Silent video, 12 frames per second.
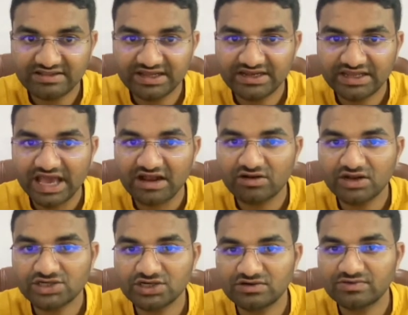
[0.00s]
Then
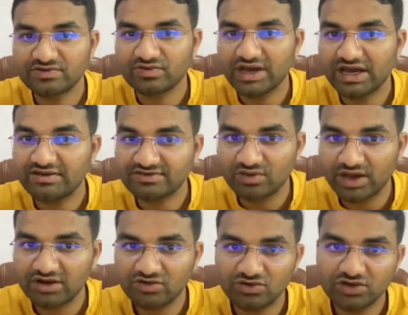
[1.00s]
calculation of square,
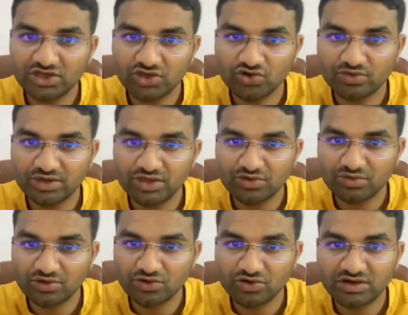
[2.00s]
square root, cube
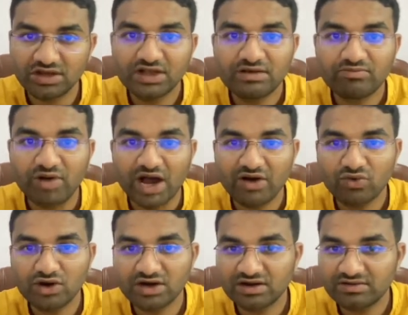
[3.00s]
root,
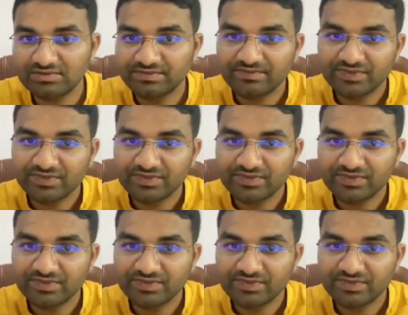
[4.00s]
power.